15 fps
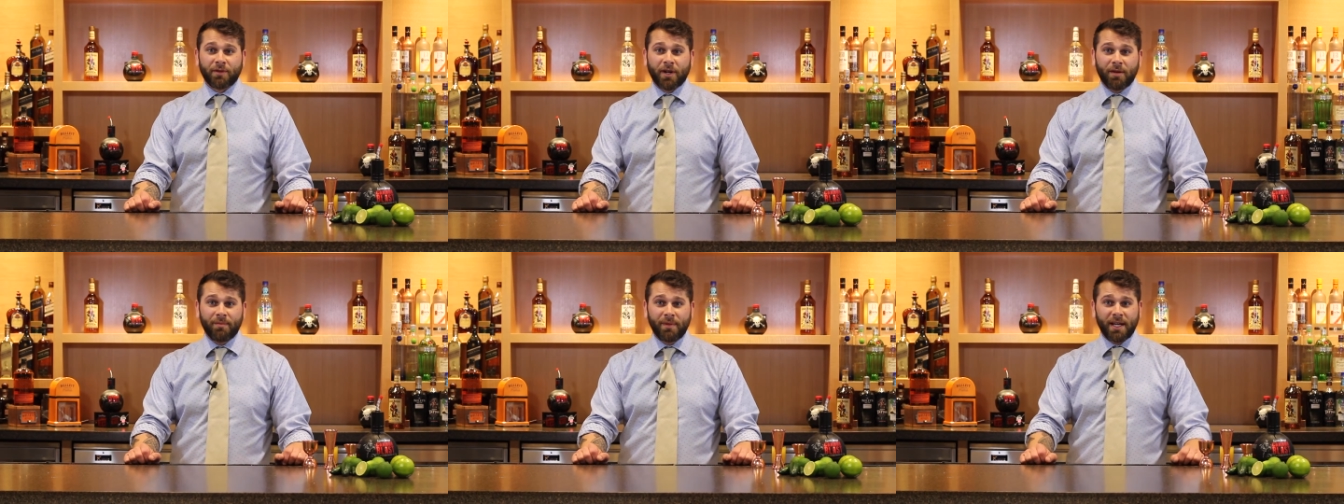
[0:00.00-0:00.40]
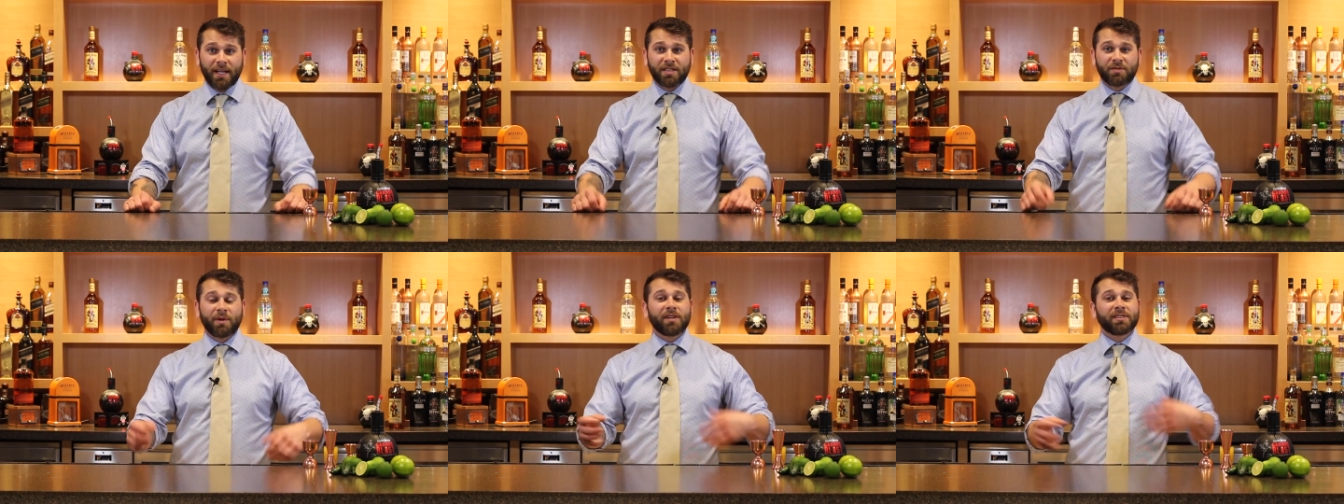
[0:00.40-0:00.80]
Rum,
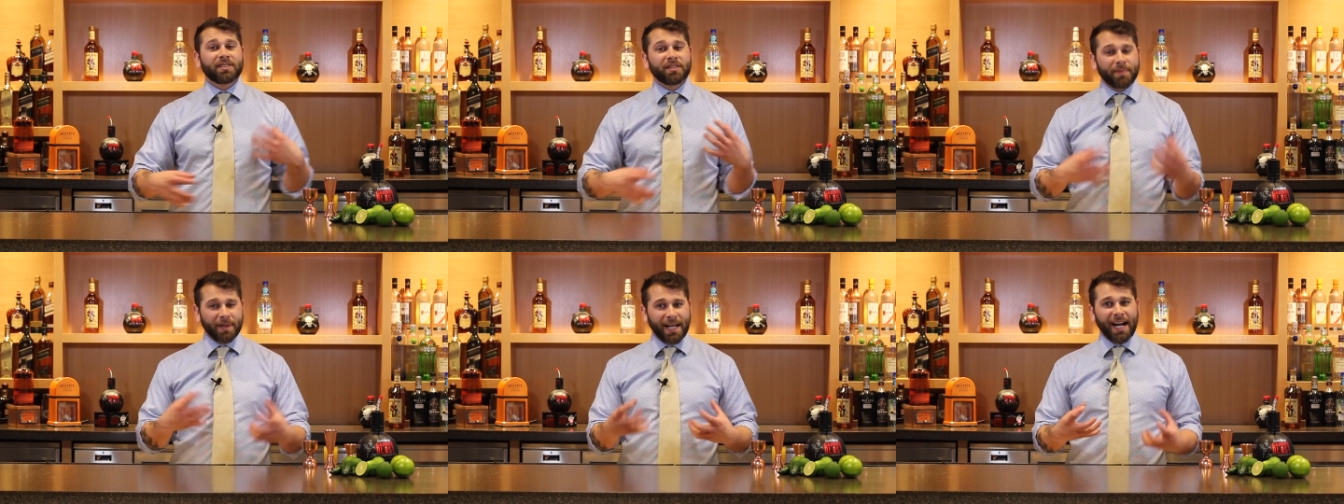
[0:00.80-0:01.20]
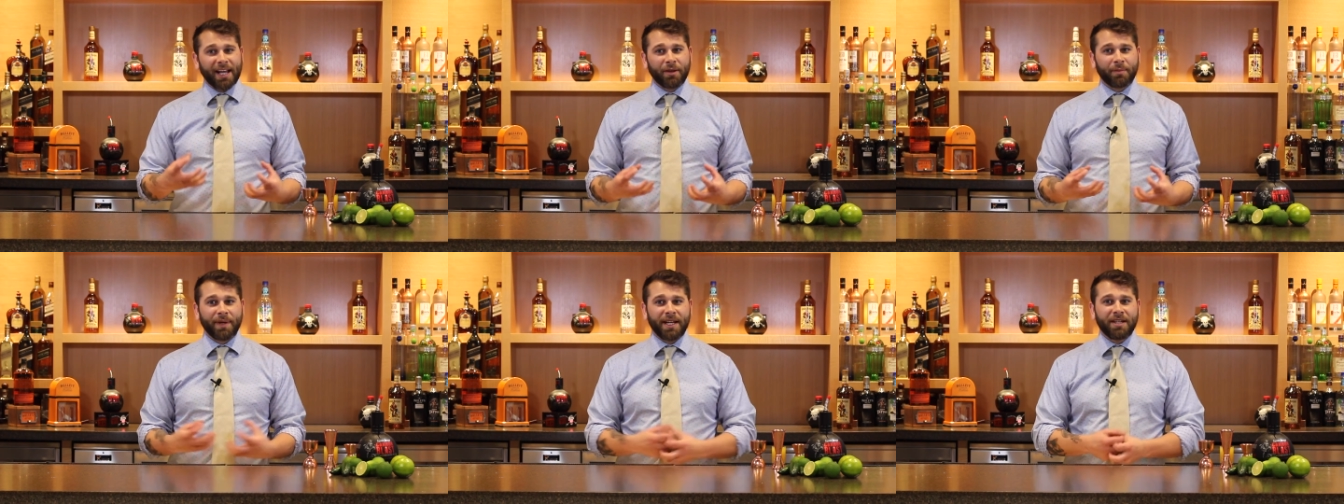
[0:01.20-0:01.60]
as well as a little bit of
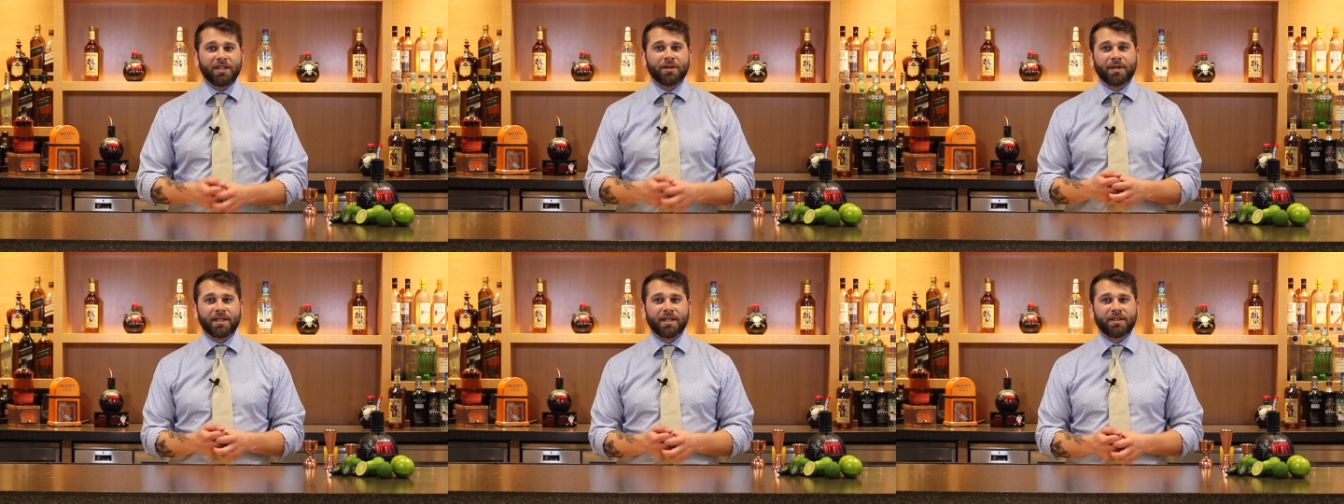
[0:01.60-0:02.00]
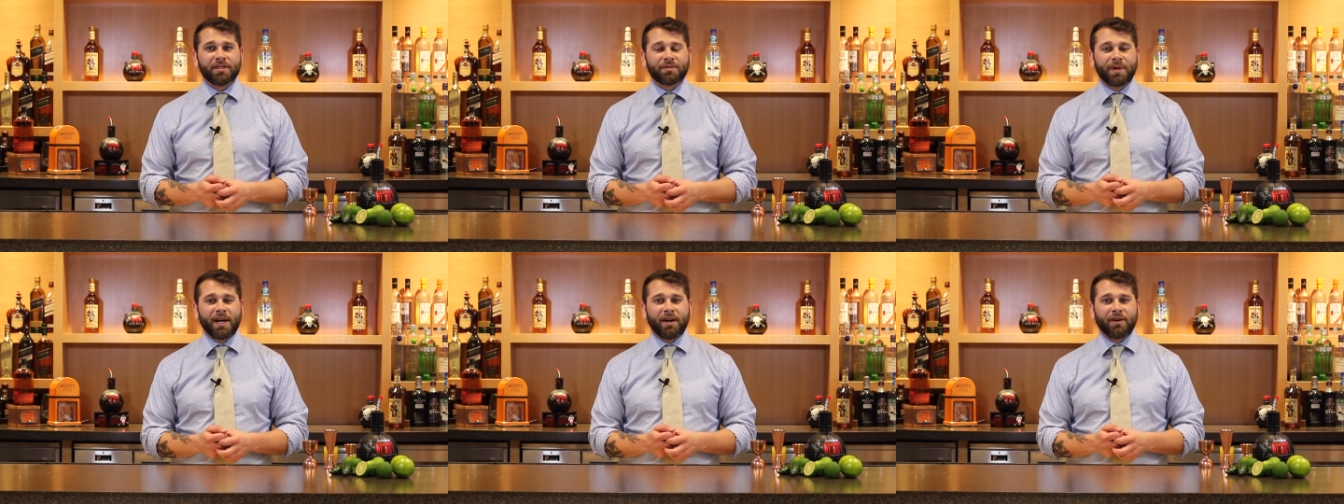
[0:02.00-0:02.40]
jalapeno in there
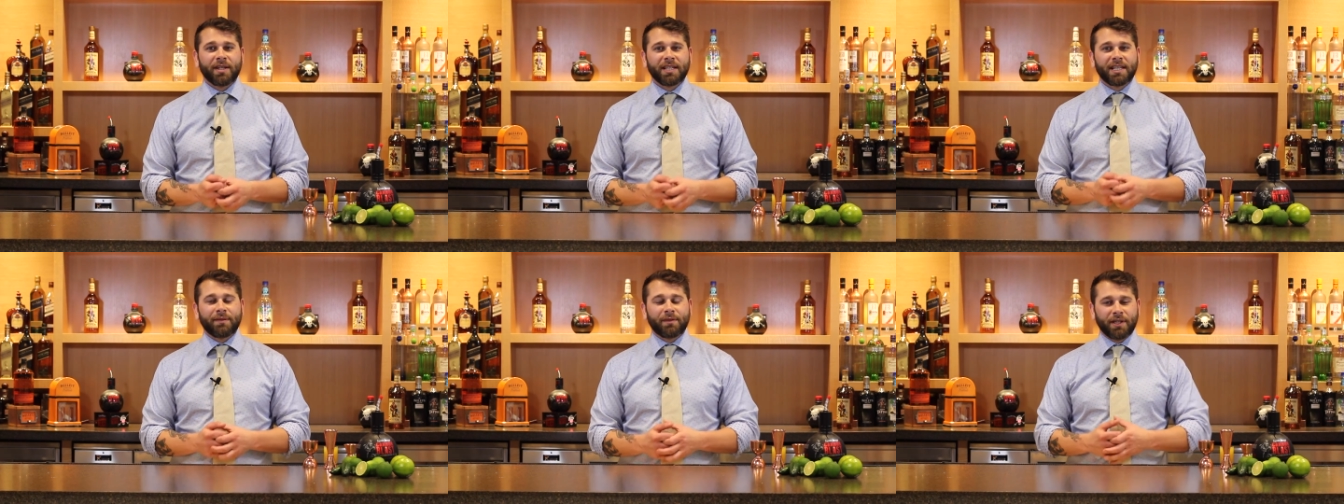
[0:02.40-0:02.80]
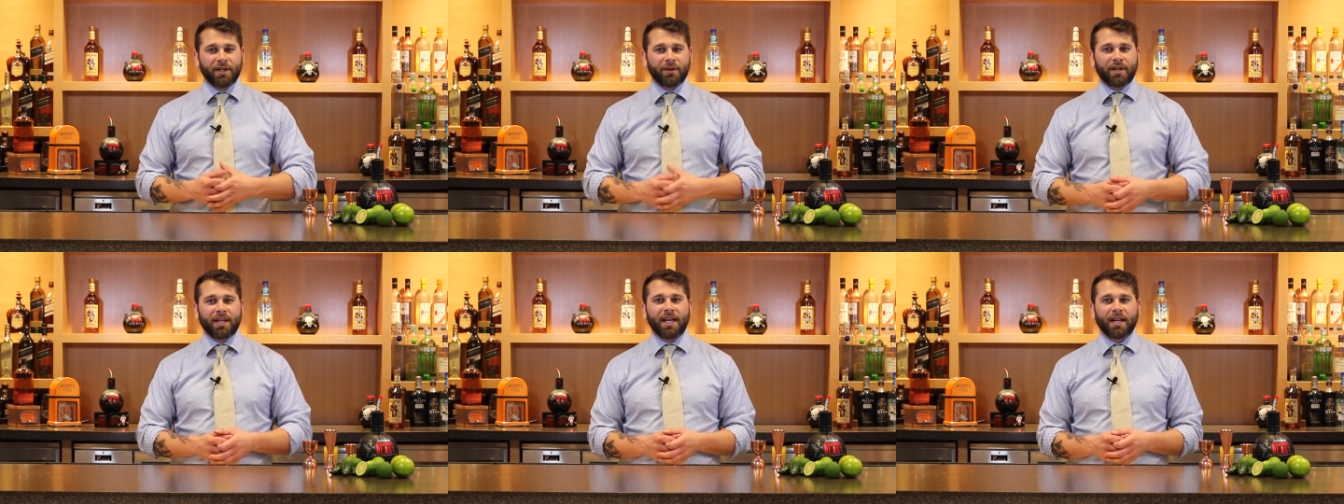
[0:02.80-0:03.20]
as well. Give it a
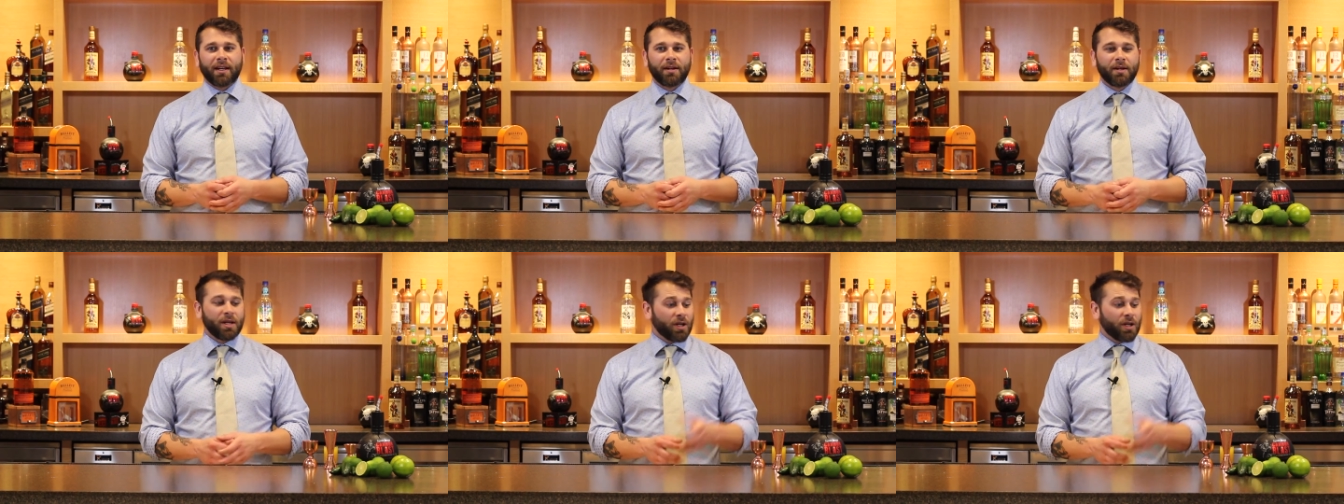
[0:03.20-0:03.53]
little kick.